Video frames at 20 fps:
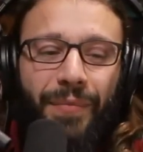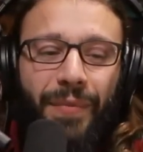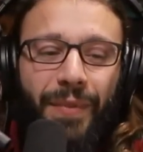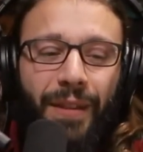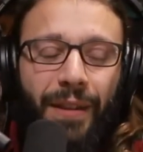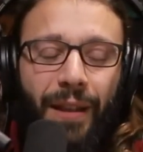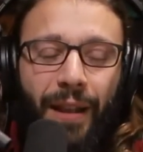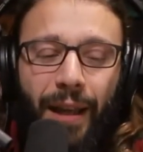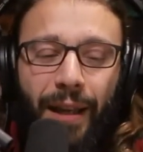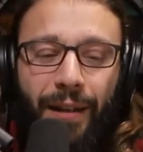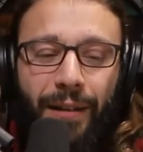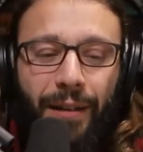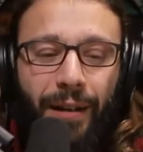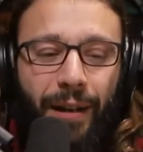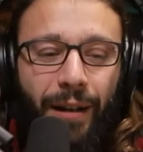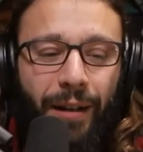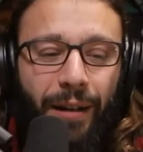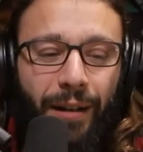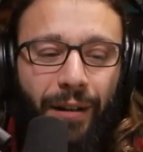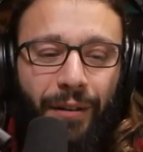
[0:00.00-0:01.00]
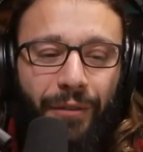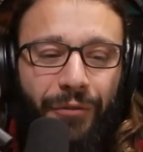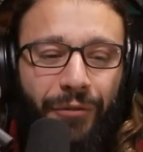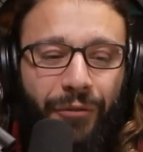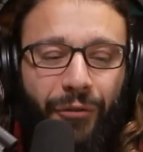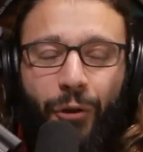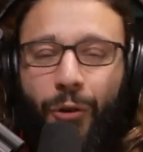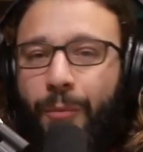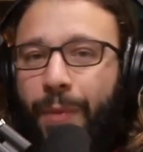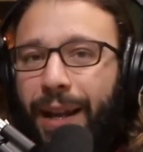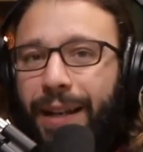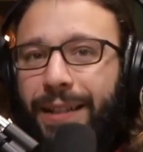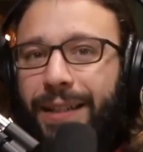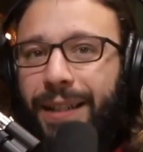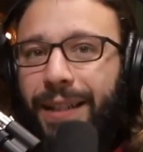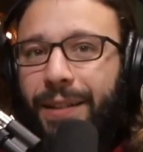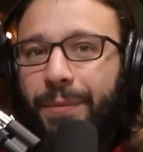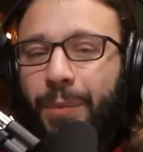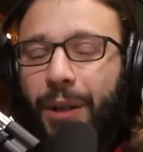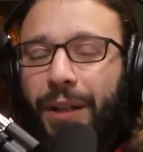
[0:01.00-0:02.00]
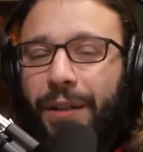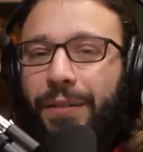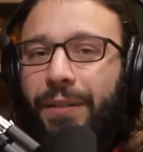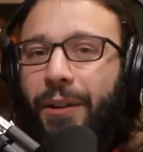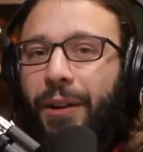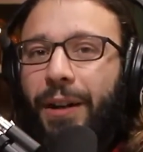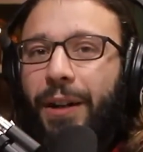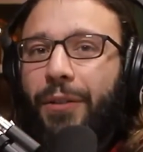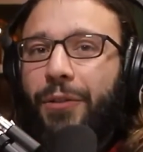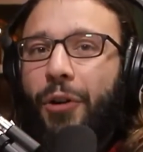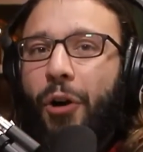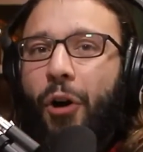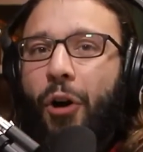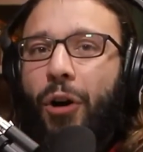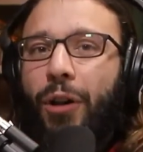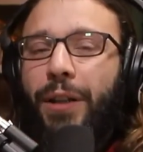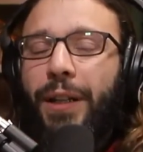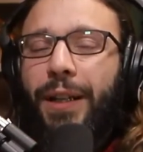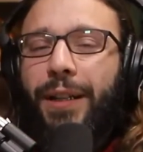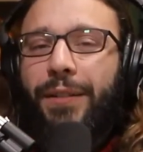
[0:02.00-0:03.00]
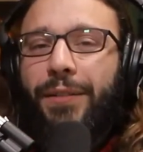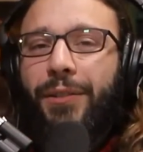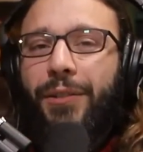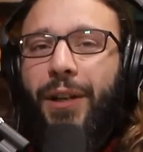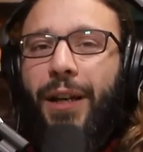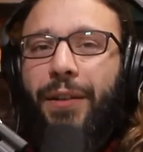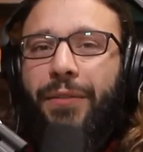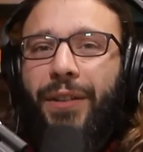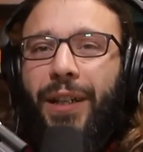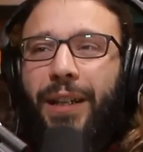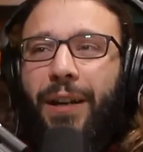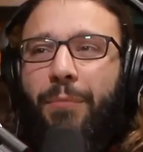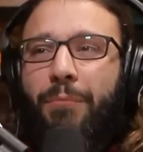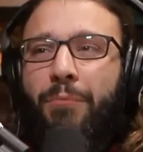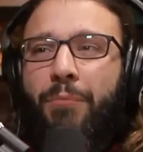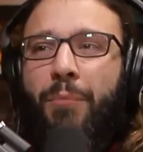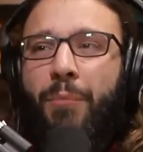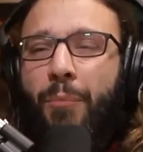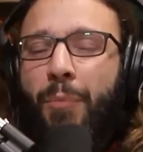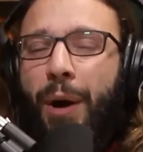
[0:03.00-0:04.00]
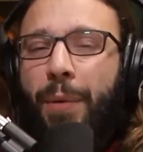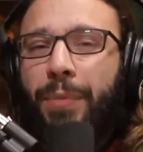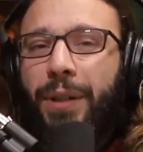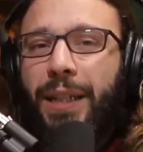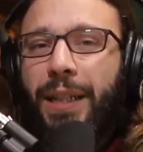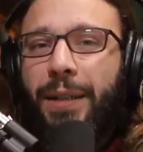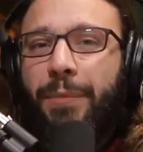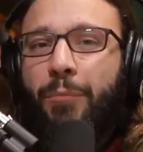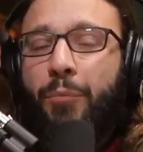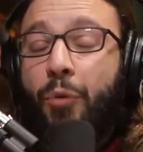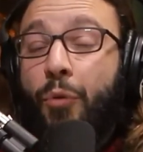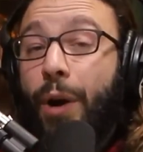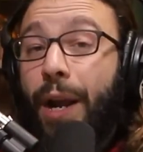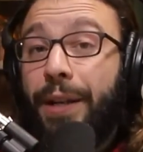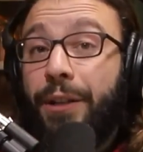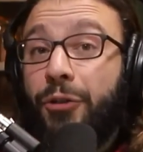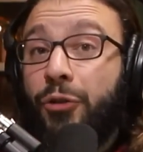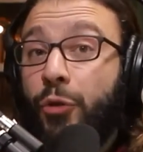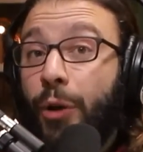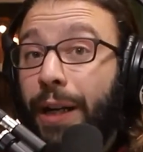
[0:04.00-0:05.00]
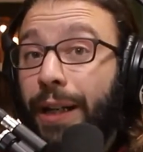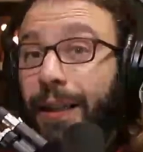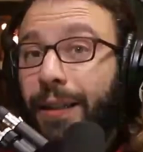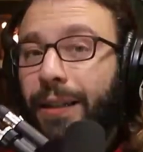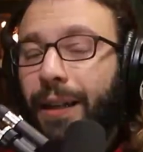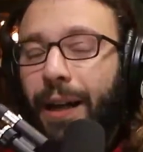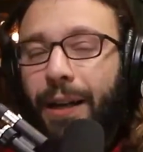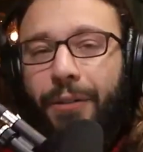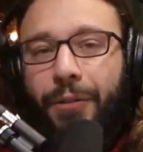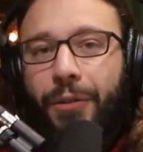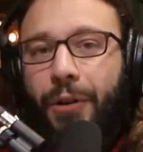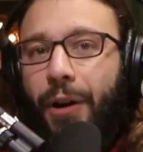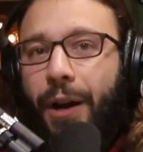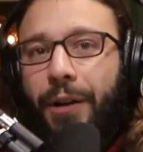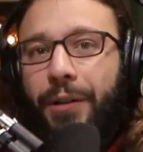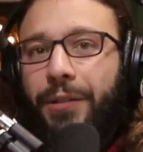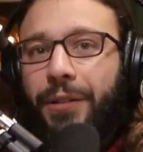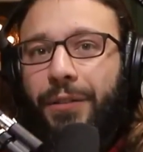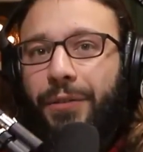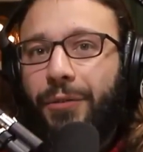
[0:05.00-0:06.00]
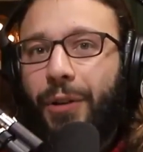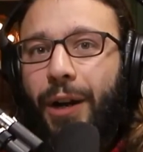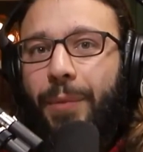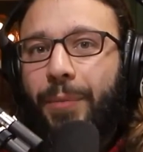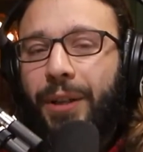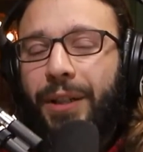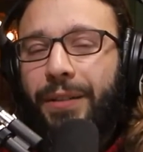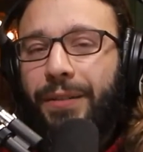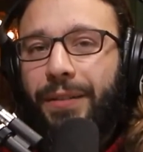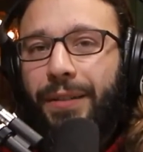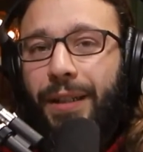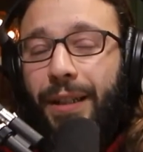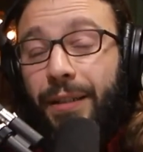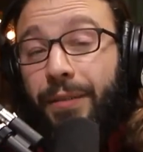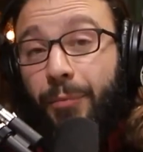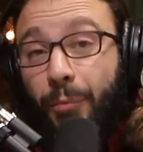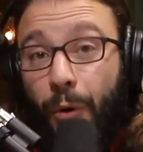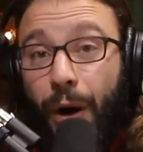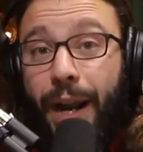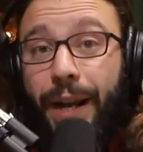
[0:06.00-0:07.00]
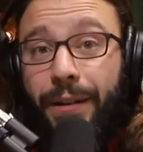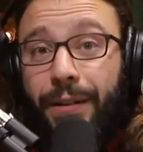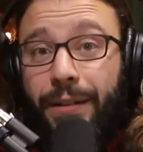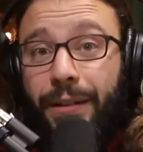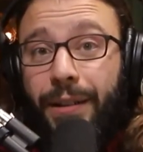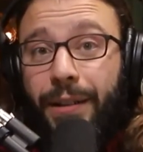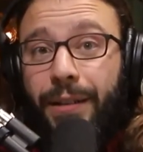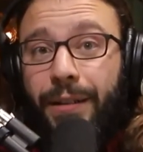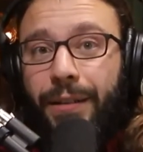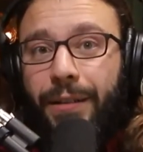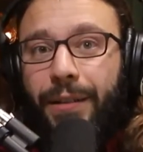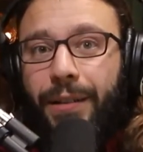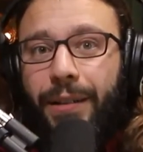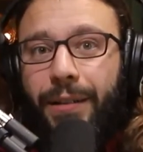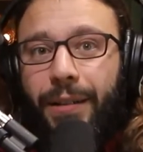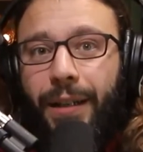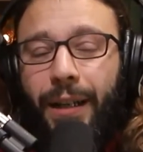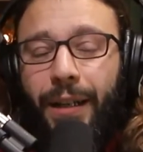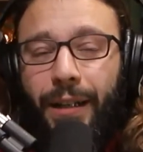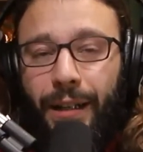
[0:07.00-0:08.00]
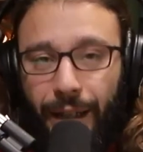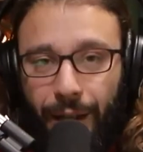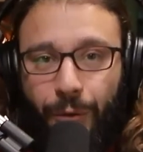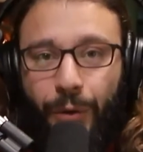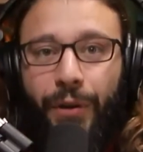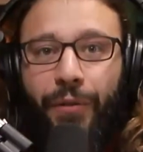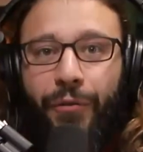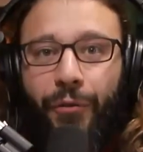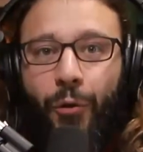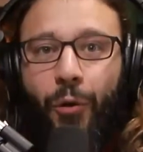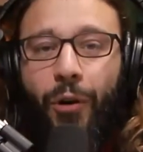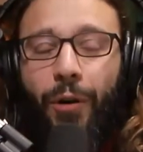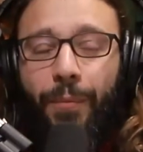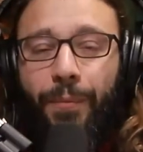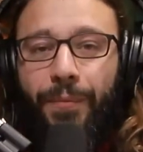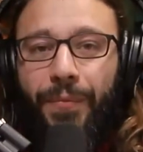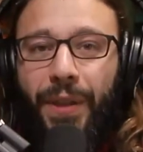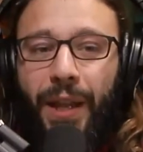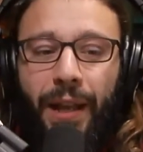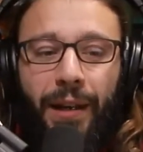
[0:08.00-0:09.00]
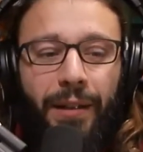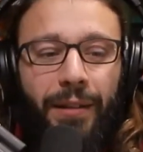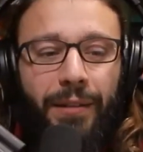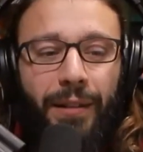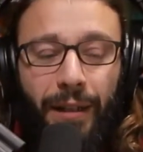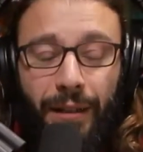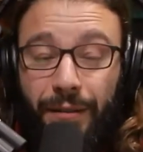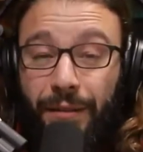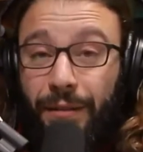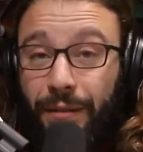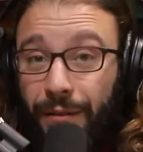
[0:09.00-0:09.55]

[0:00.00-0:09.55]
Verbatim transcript: like uh, fermented, but it's non-alcoholic. So you have like a bubbly bread drink. I don't know how to describe it. It's, it's bread in liquid form, and it's